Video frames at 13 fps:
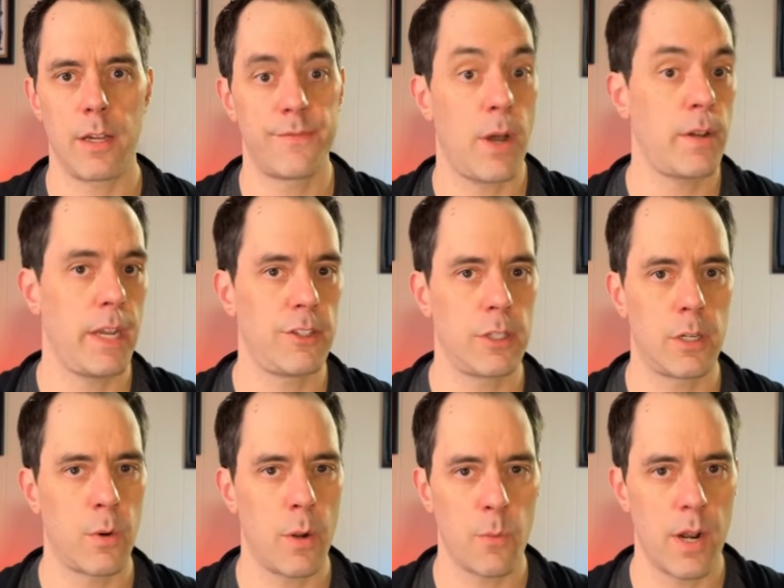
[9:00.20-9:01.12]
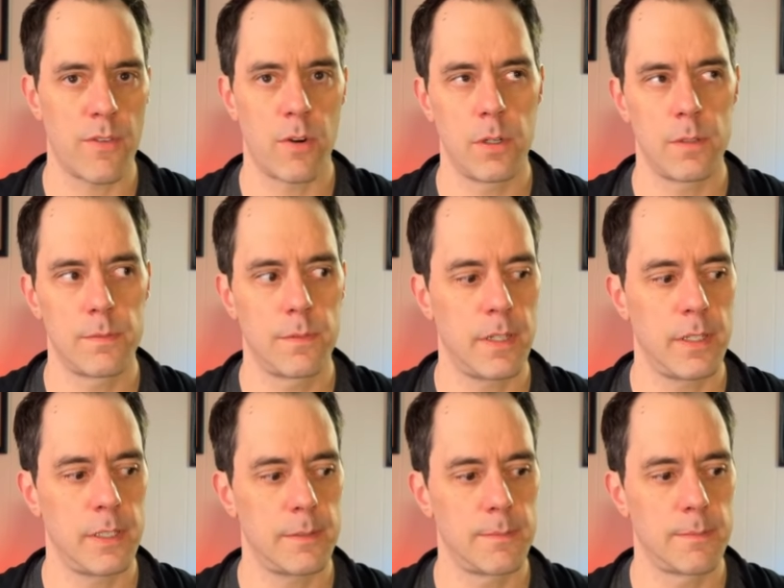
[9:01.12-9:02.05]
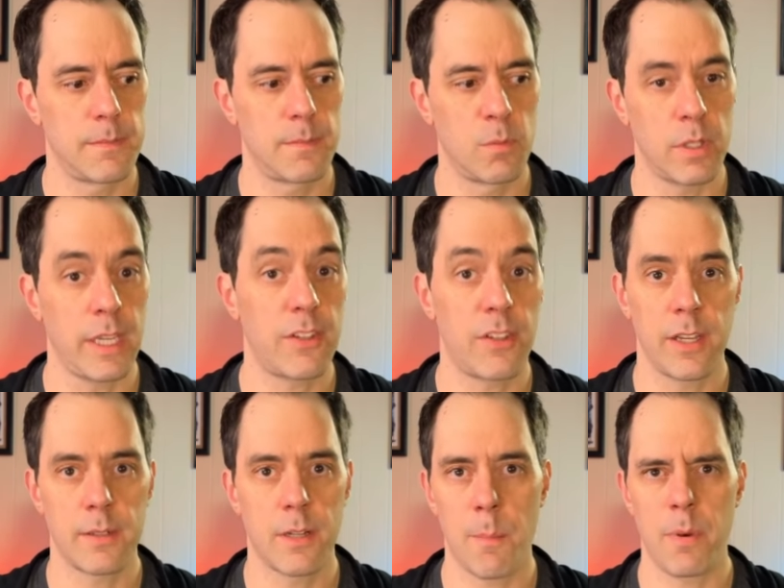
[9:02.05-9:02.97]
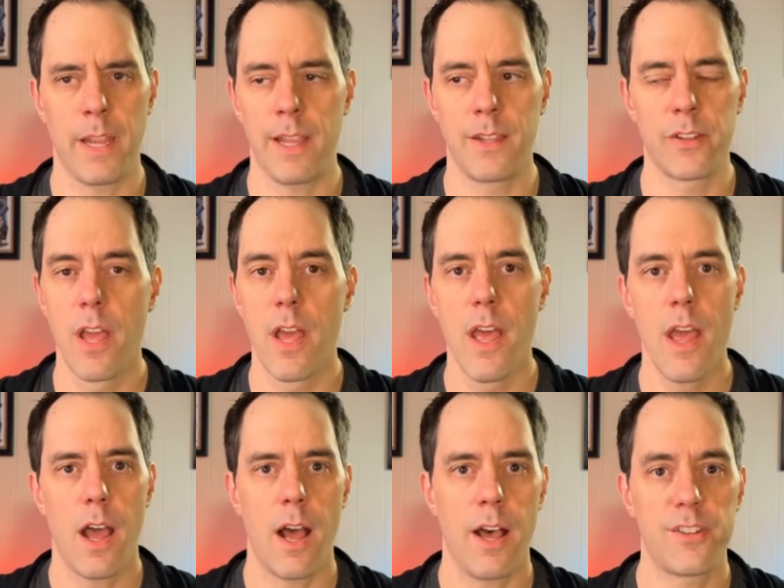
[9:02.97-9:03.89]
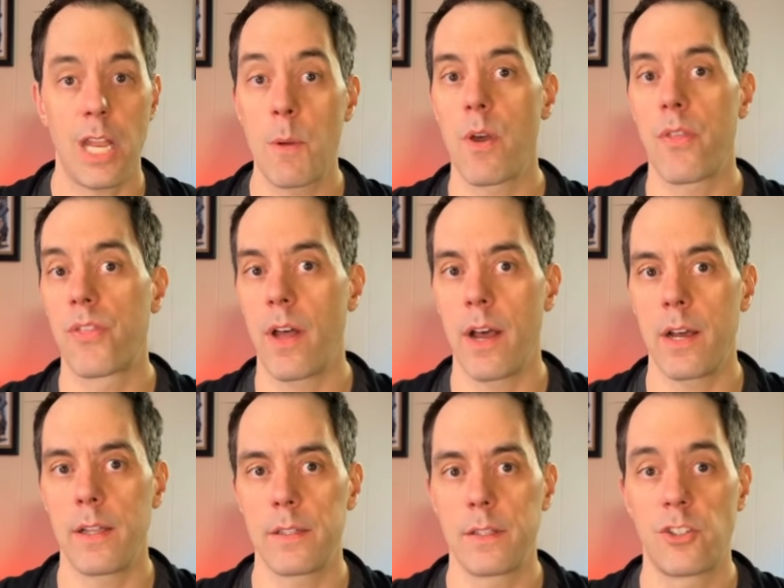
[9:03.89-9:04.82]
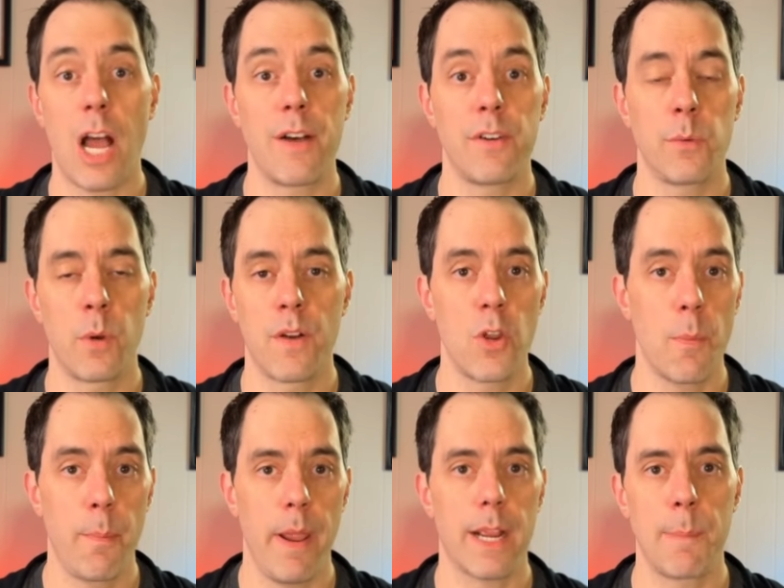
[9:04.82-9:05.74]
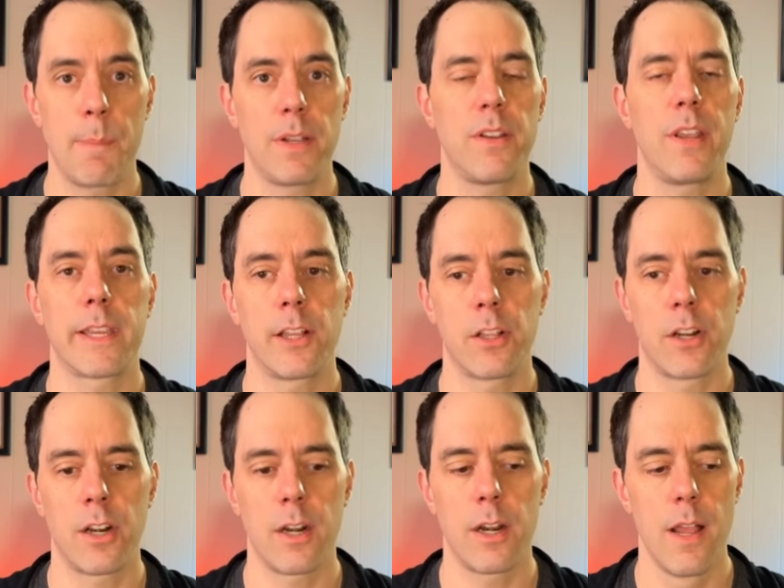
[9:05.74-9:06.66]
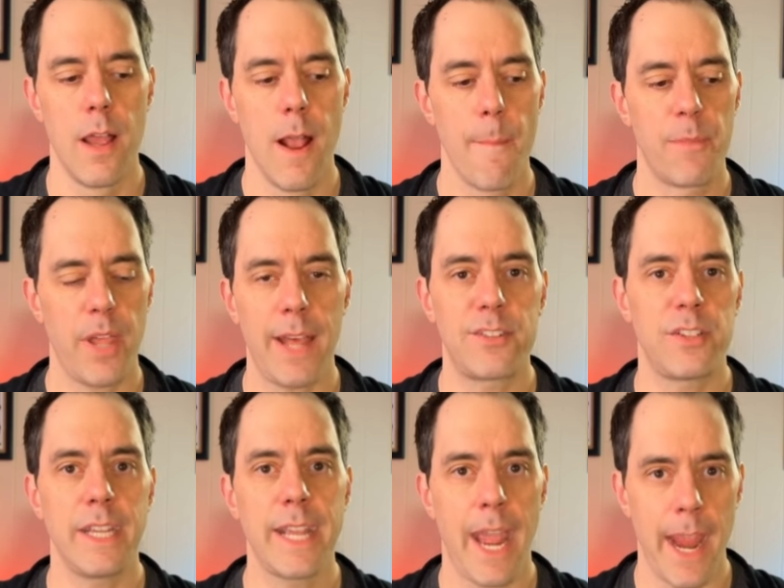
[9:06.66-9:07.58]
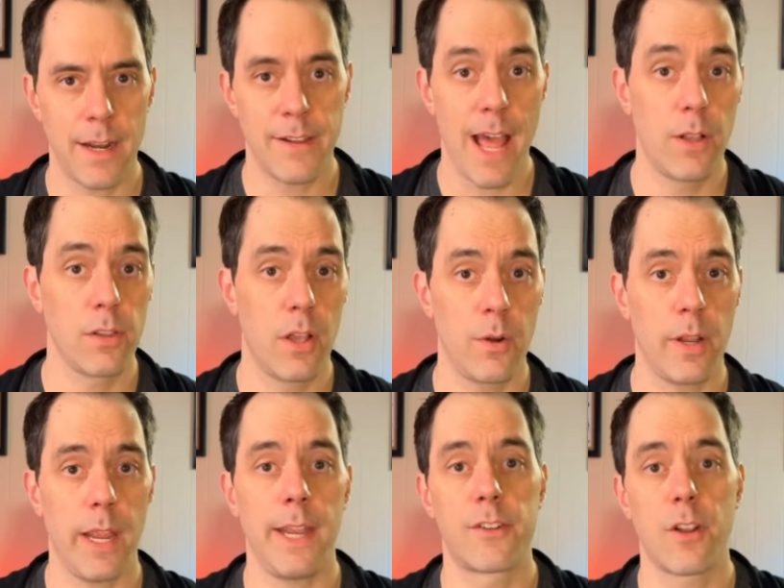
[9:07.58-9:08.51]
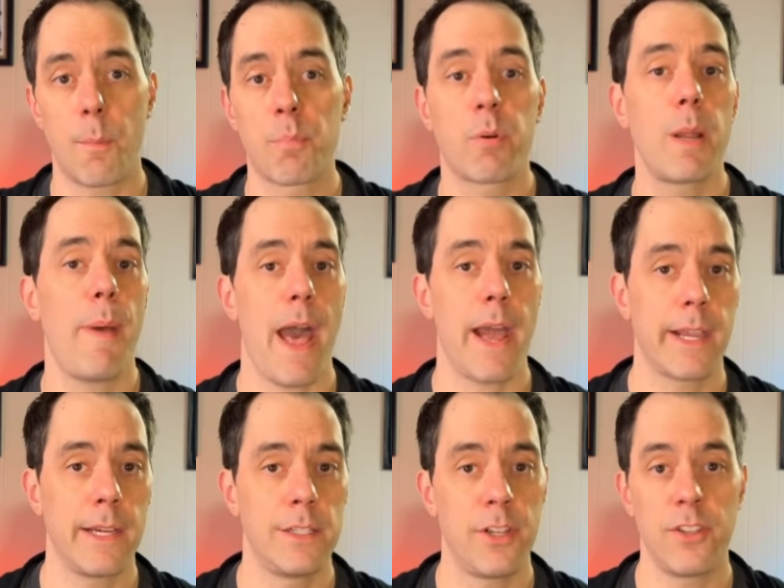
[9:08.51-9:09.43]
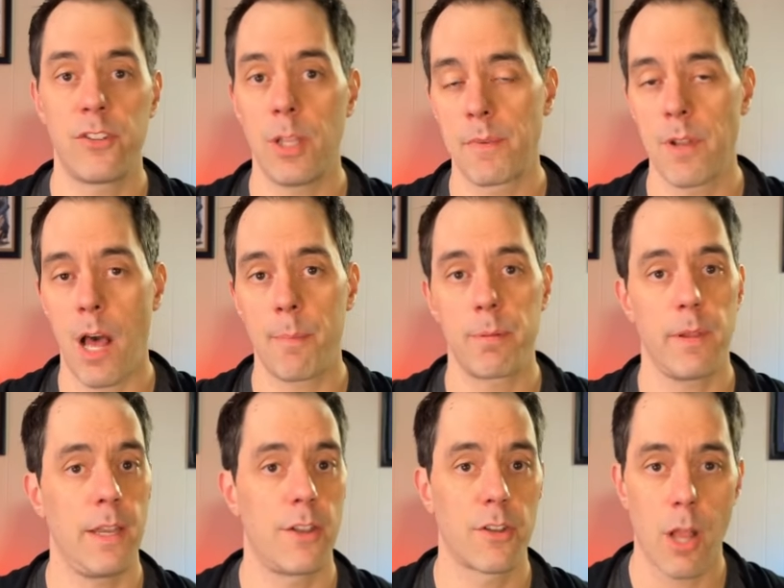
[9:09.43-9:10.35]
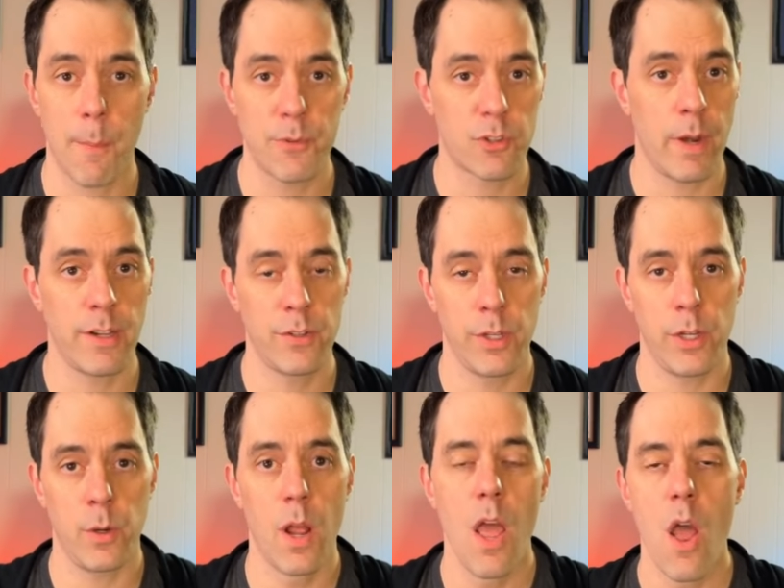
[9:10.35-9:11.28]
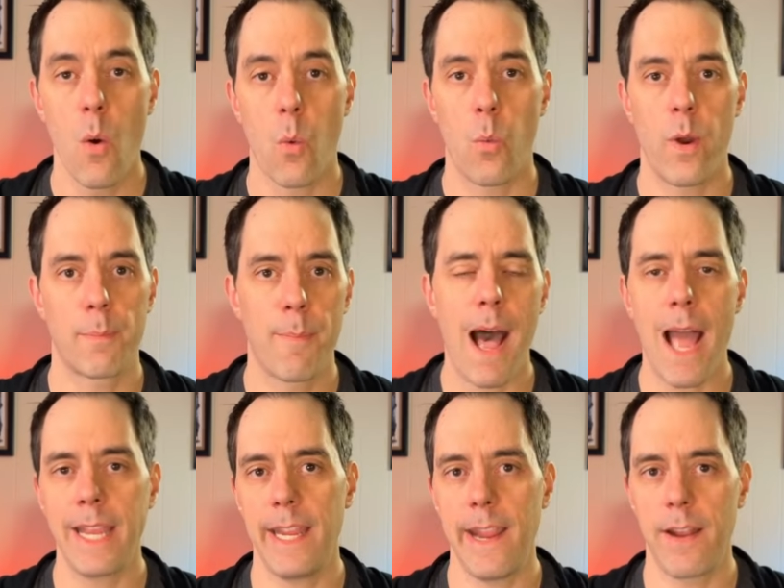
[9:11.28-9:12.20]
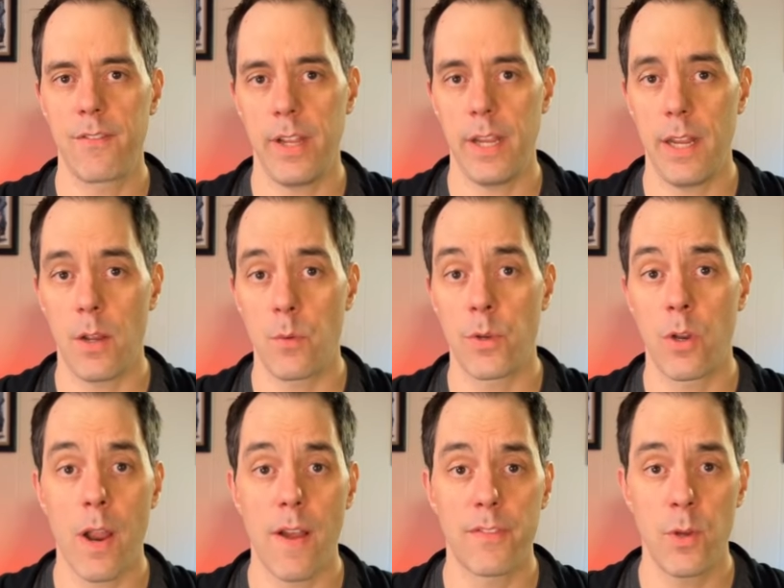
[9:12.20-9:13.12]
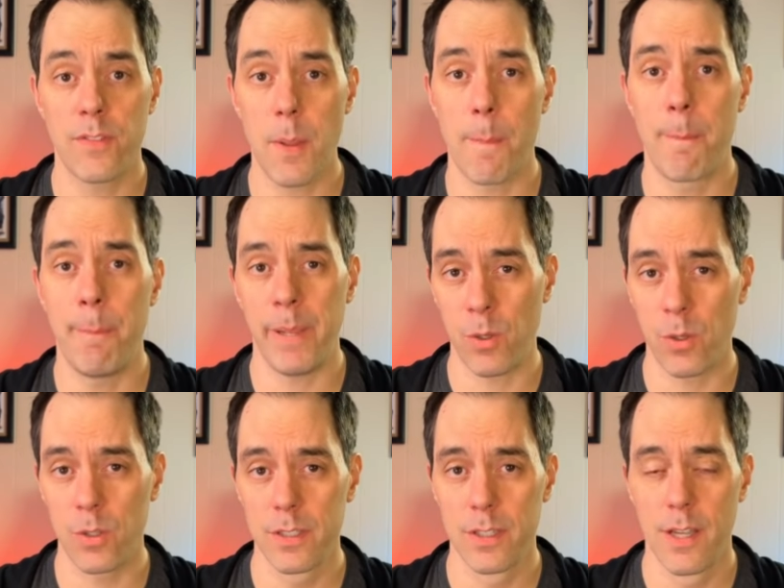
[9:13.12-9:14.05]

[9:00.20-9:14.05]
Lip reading: Foundation or whatever the releasing company is. Same with Java. Whenever you pick a particular SDK to download, it's prepackaged, it's zipped up, and it just comes straight to you. With PyEnv, you have to build